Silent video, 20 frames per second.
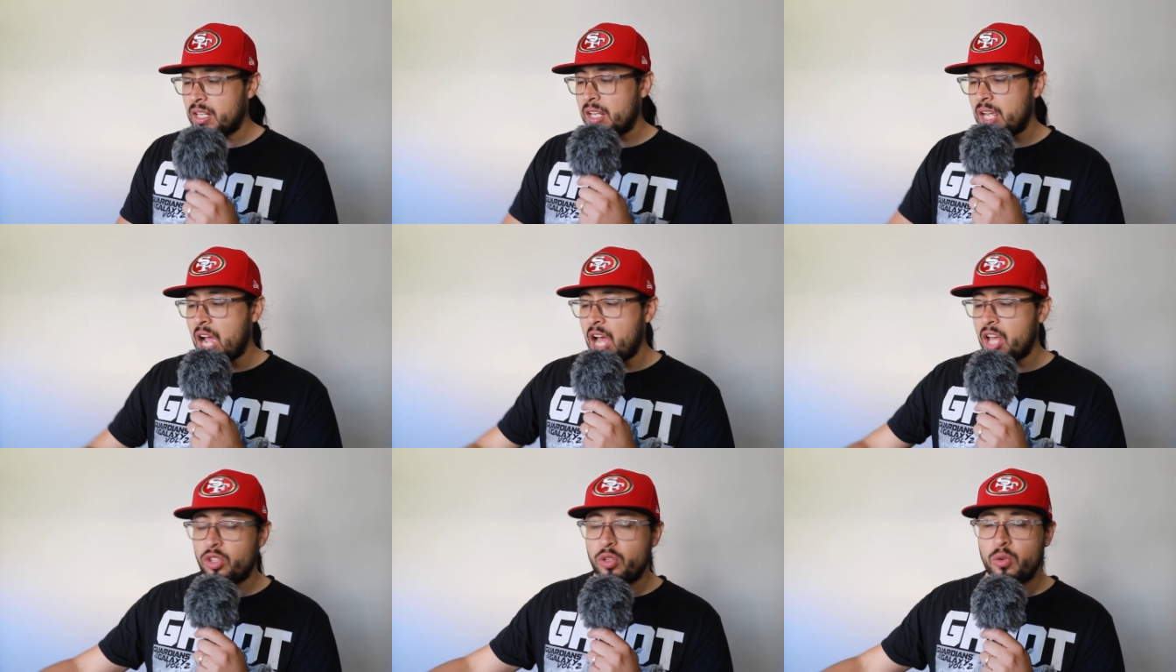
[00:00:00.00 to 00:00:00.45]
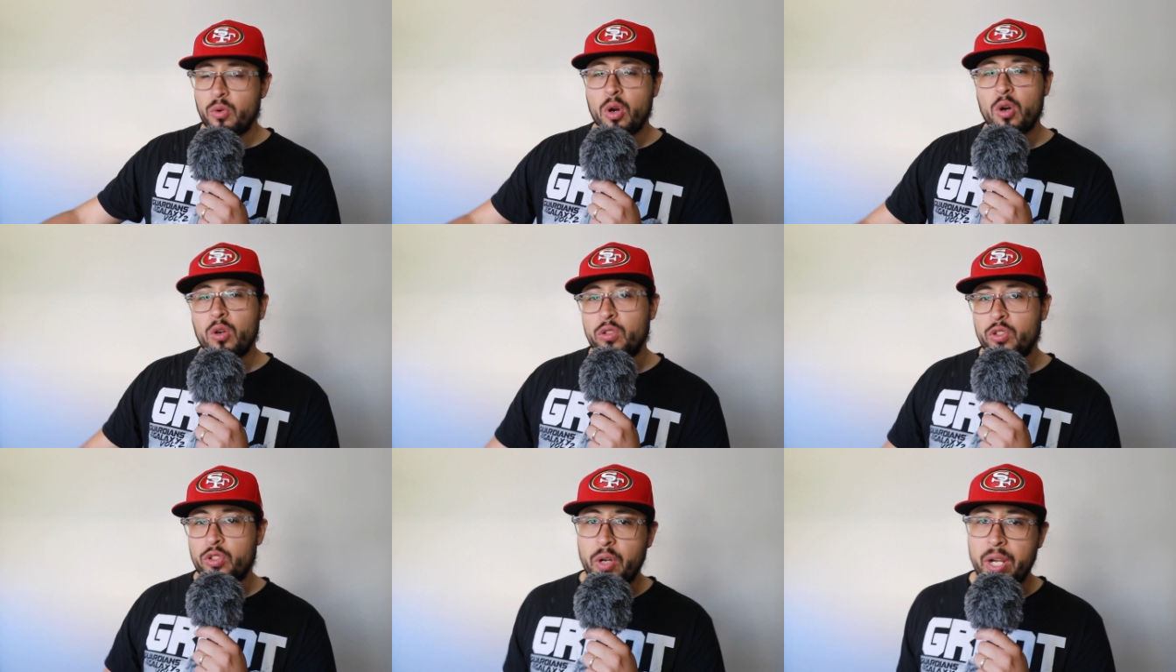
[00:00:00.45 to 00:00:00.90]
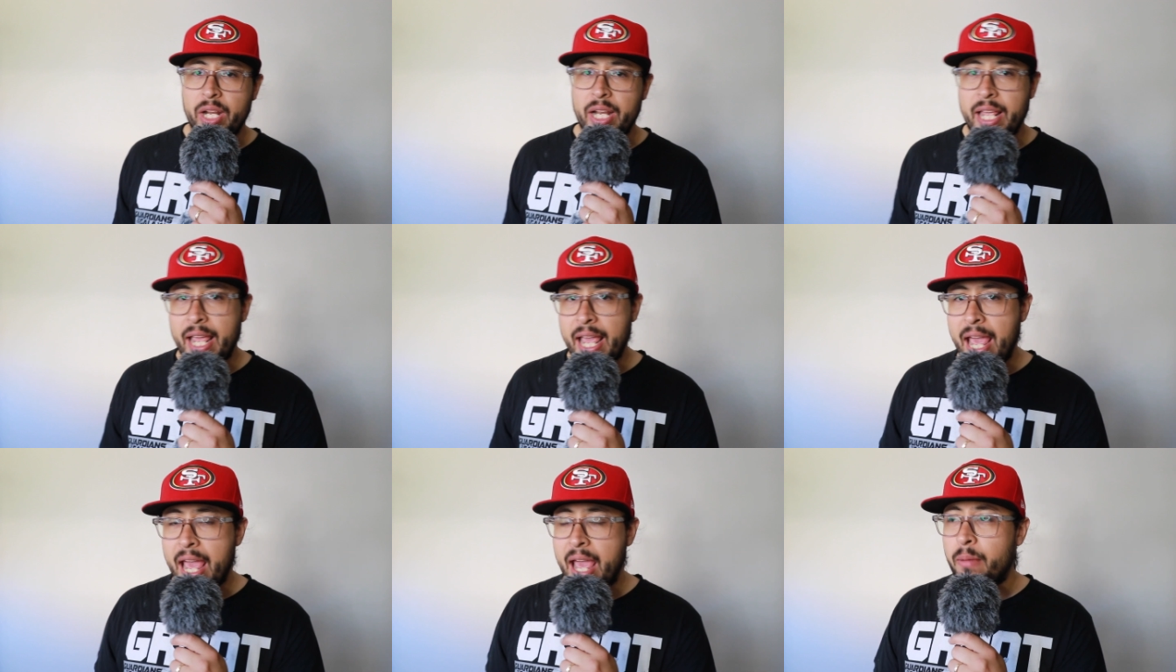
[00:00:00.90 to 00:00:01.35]
gone through a whole
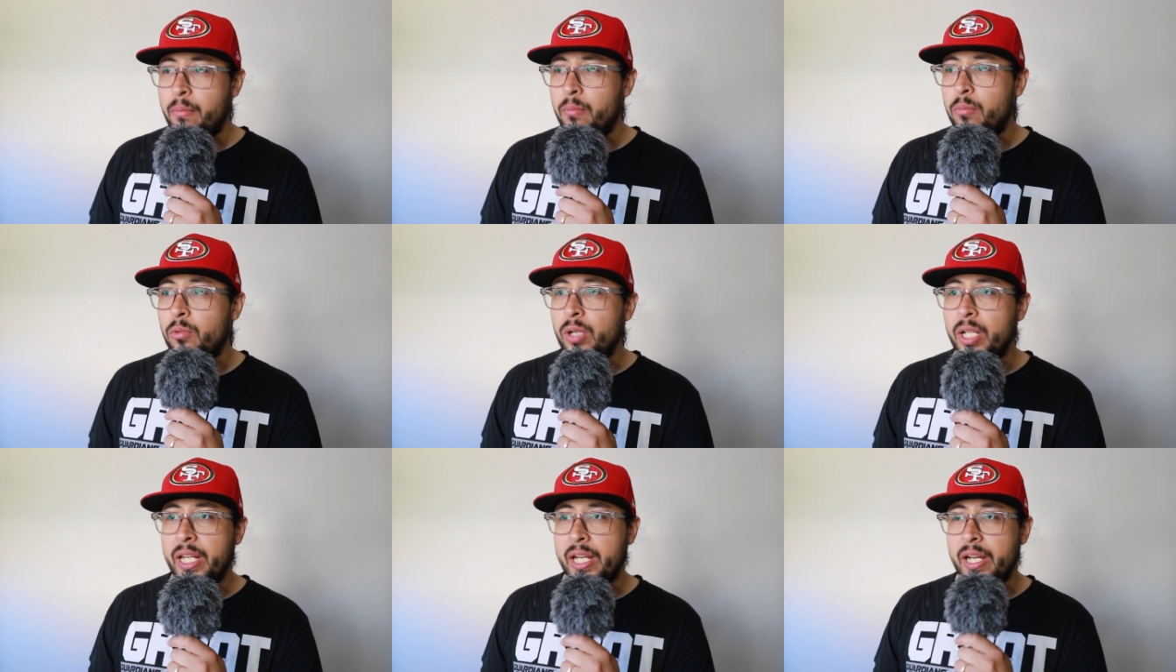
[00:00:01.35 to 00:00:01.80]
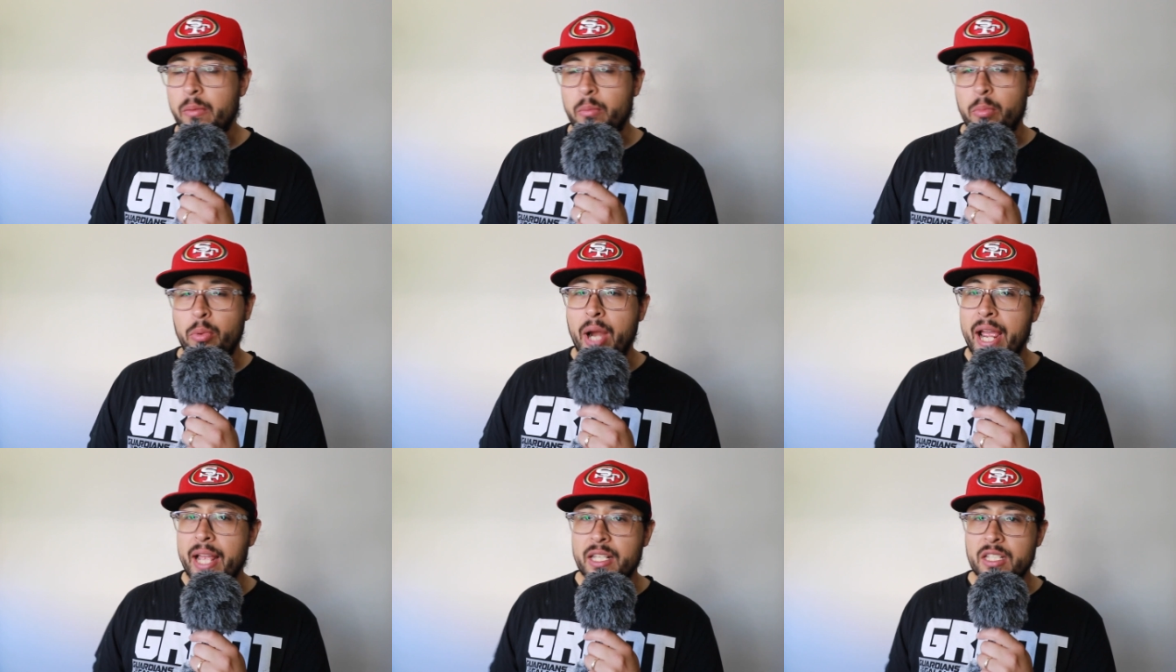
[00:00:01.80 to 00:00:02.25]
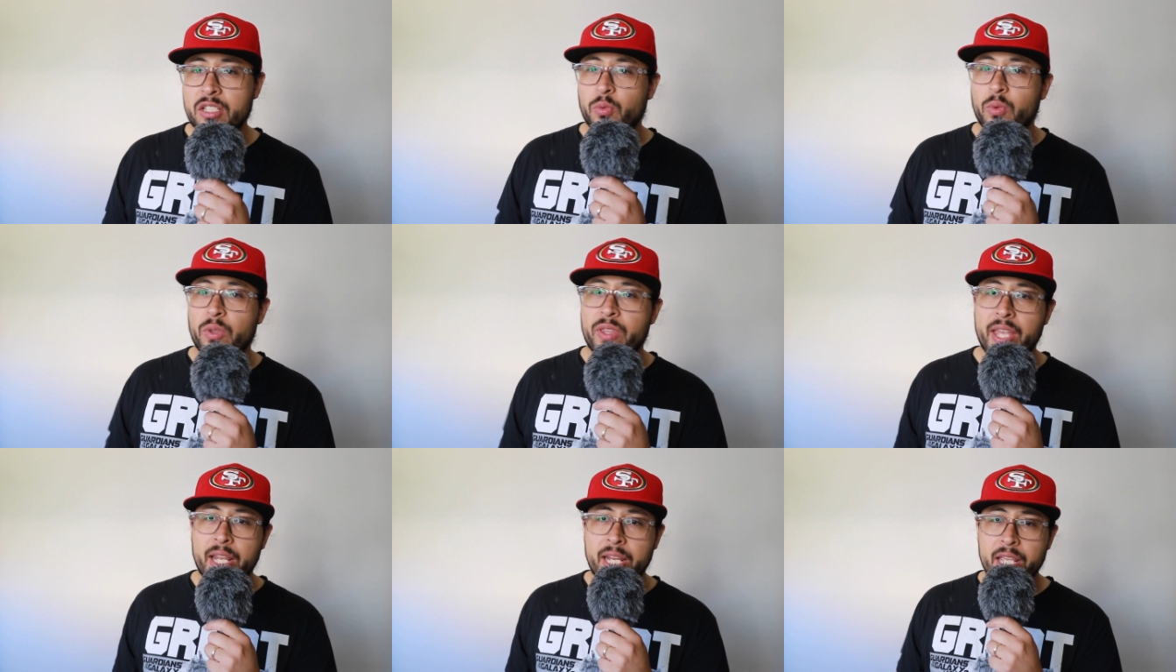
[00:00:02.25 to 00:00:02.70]
training camp, really didn't practice
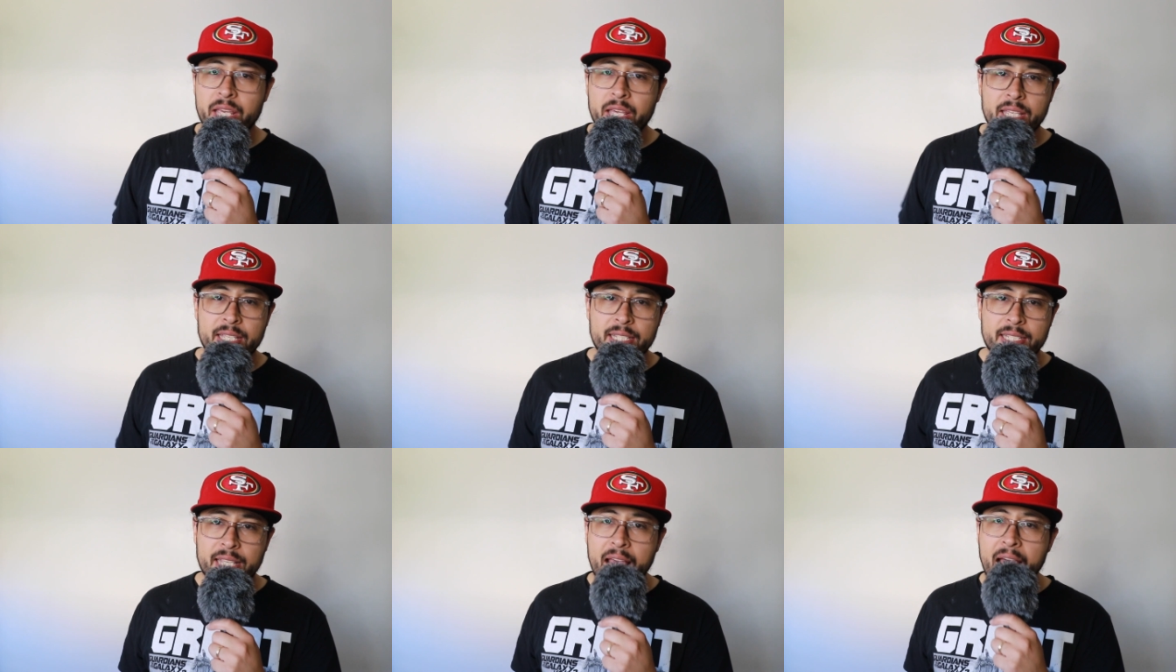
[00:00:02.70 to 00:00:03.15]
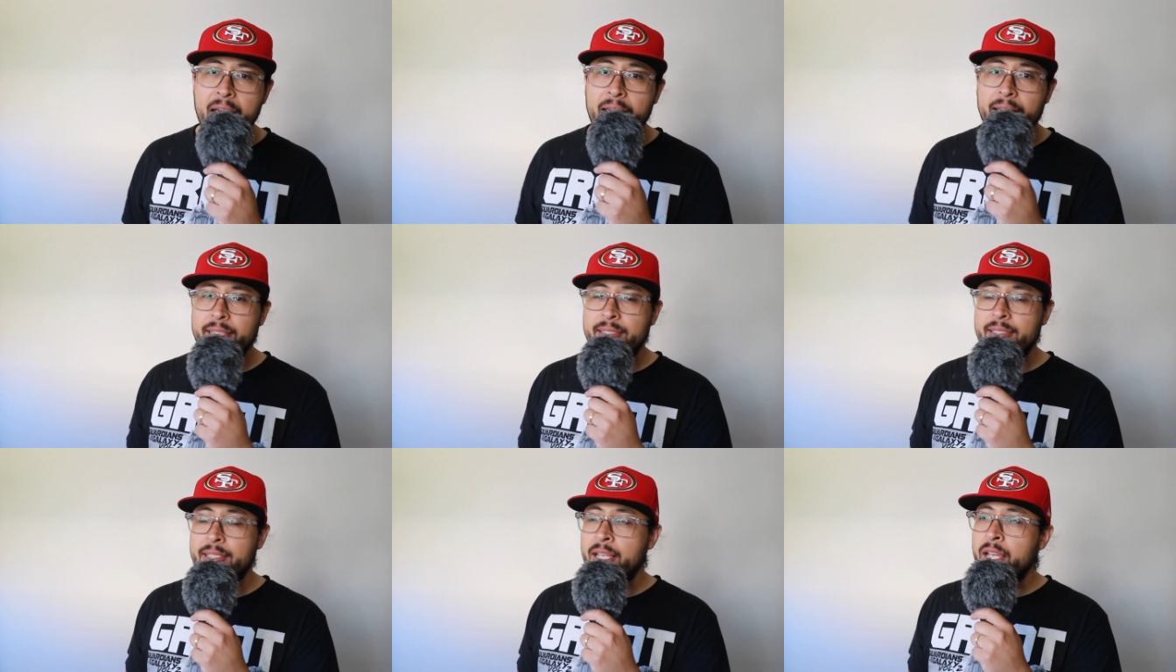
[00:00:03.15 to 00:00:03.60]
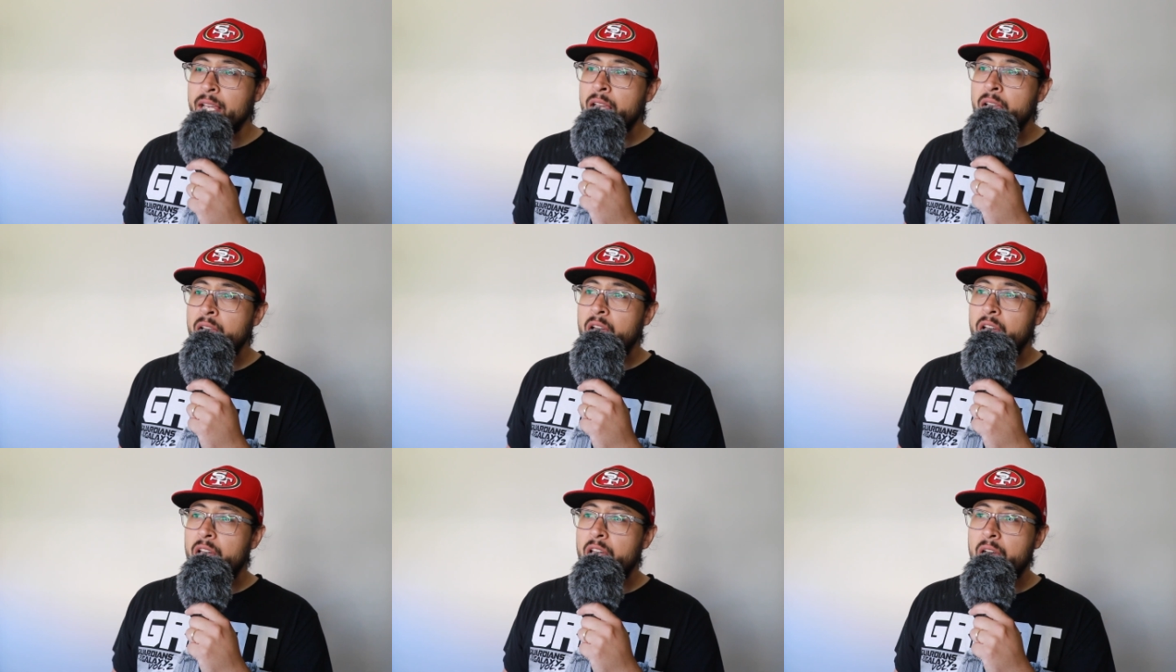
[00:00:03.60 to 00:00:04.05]
with any of these guys
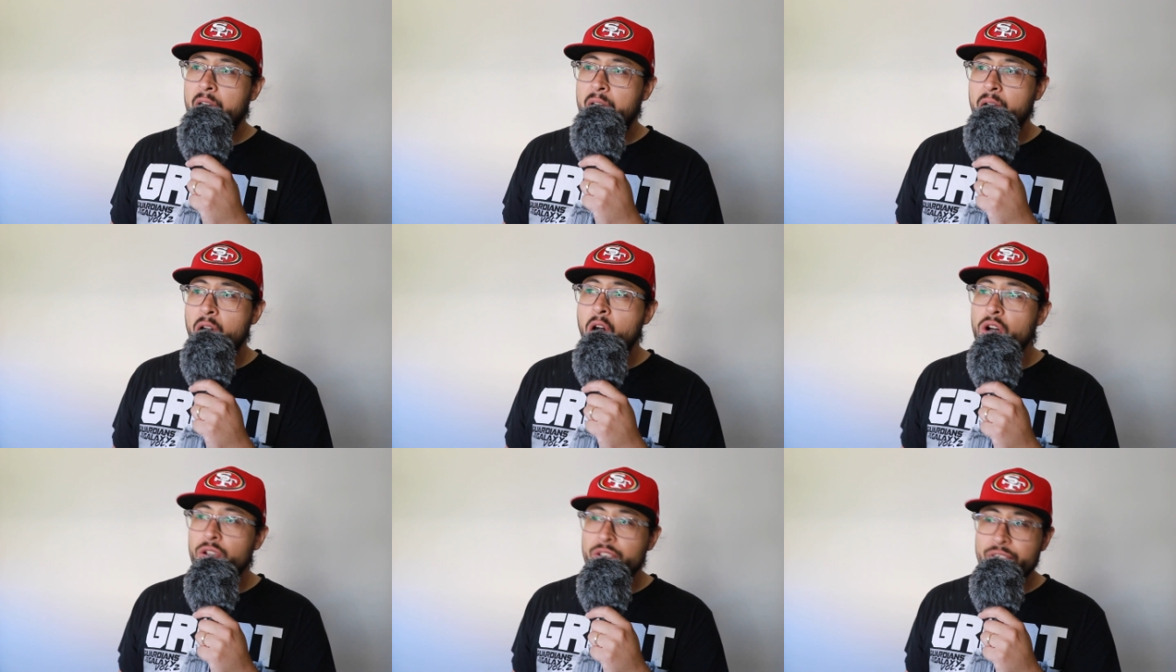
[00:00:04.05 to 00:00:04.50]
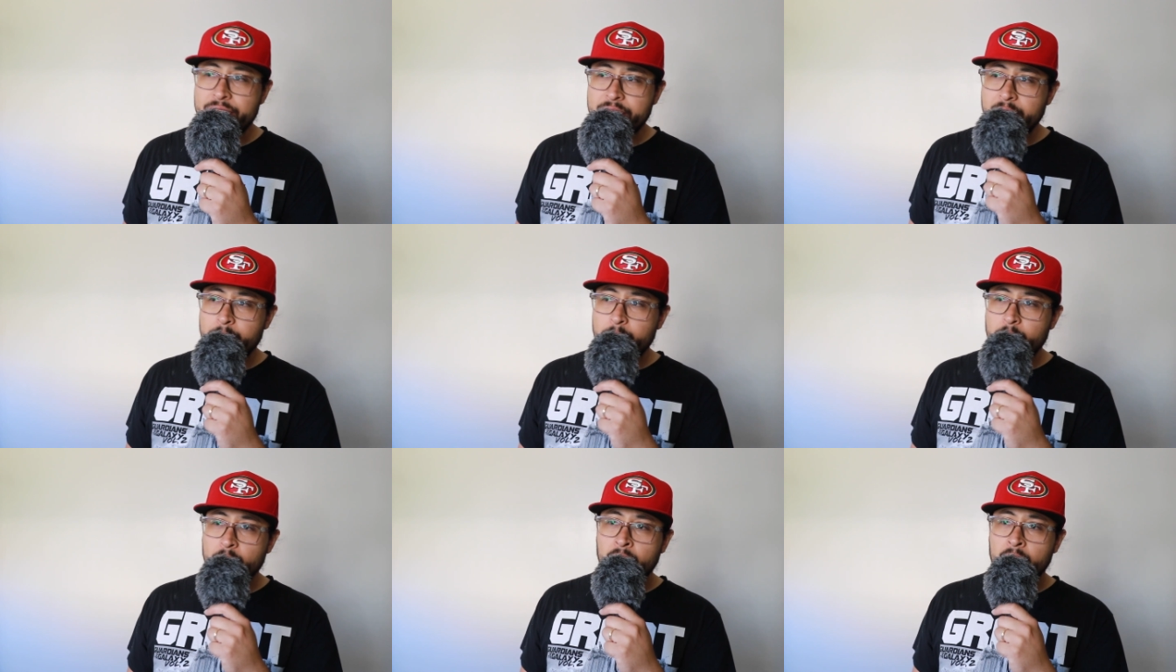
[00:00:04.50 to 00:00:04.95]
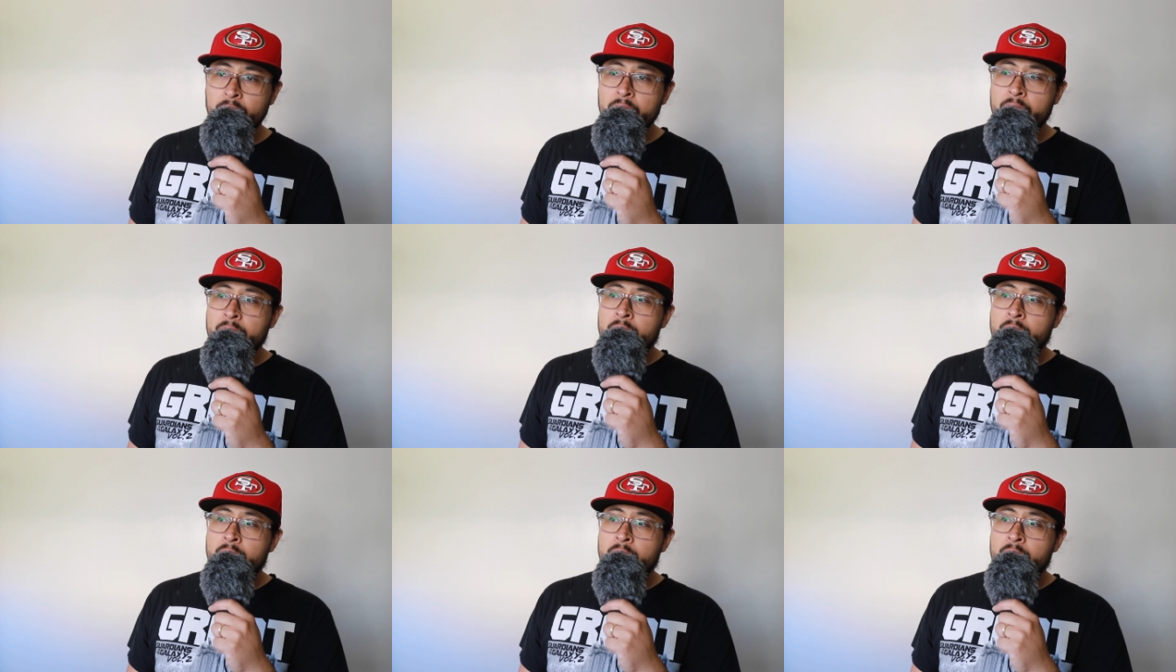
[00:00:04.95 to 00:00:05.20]
all summer.